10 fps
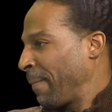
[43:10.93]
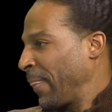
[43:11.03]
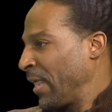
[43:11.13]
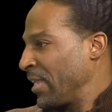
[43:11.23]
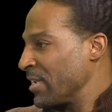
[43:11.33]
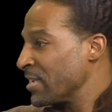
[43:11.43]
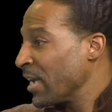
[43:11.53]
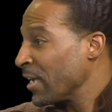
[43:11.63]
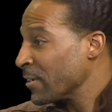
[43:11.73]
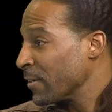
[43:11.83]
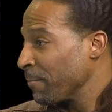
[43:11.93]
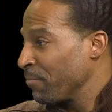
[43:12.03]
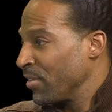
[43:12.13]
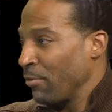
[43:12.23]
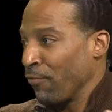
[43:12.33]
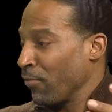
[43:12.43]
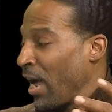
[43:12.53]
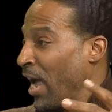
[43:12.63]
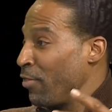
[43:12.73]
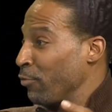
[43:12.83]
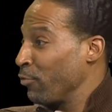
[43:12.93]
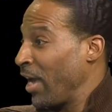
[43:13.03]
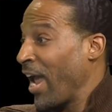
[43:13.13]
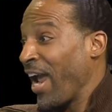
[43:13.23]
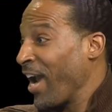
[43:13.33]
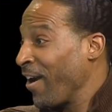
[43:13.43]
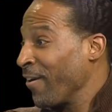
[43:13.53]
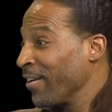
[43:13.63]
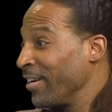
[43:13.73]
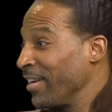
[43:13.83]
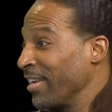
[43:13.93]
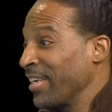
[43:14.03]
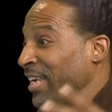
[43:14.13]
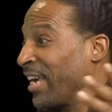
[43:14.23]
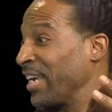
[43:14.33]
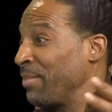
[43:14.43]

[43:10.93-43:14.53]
in a sense. They were flying through the air, kicking.